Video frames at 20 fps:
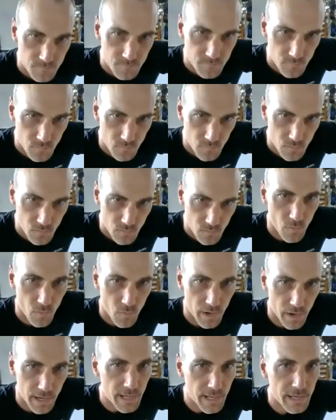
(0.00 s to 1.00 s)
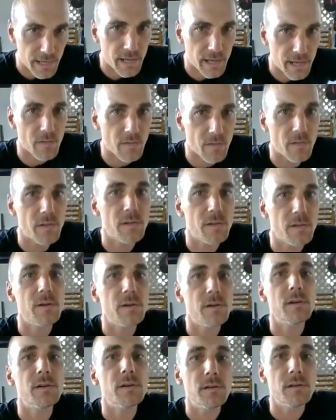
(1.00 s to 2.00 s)
Great, Ellen.
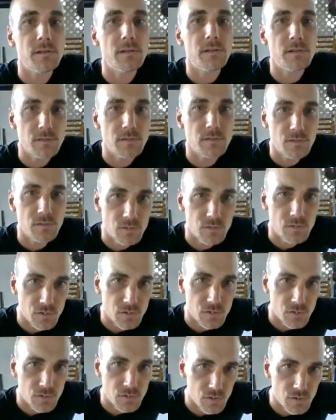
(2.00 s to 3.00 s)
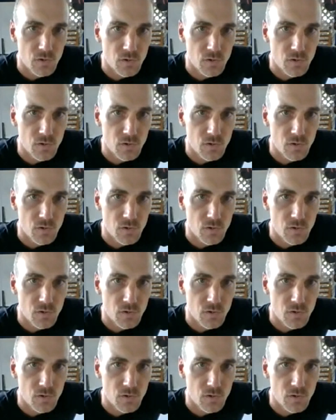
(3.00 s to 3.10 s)
2.